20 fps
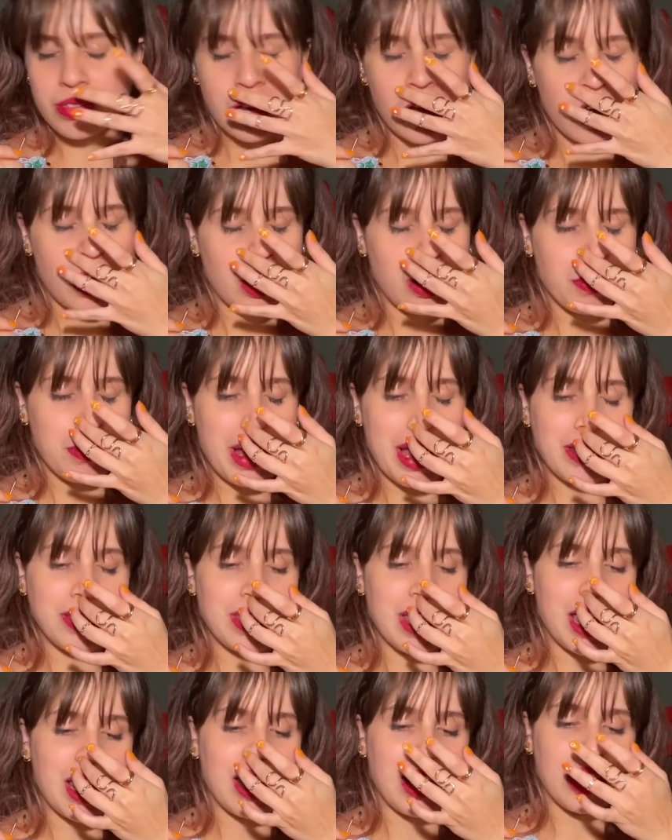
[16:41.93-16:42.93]
And
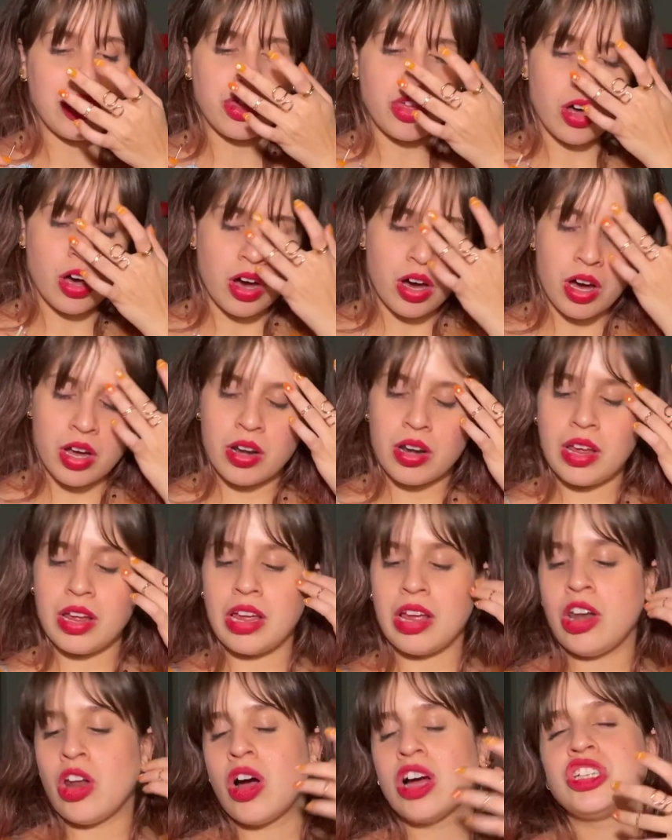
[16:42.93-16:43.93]
then I thought,
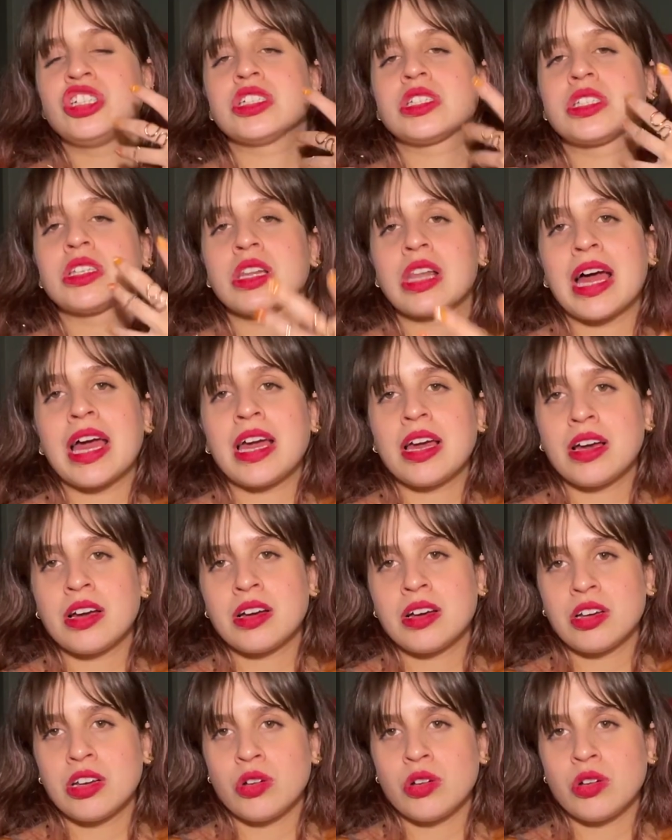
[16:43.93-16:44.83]
you know, I just like